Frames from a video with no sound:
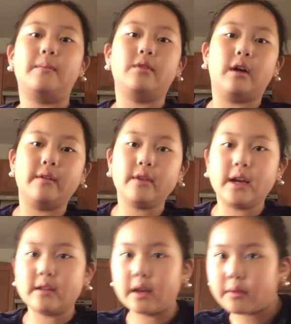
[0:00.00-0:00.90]
Sorry if you
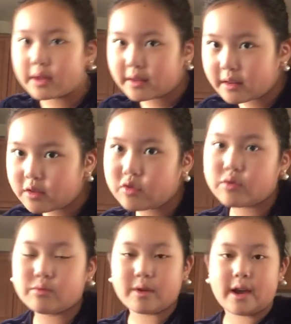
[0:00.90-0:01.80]
guys can't really see the
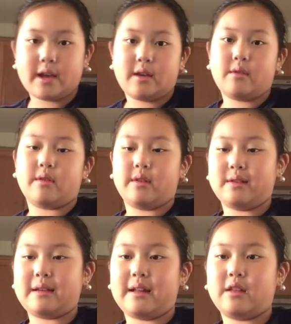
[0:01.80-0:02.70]
tray or
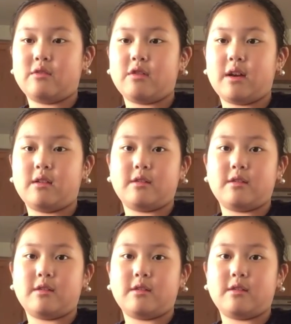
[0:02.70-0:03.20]
inside the tray,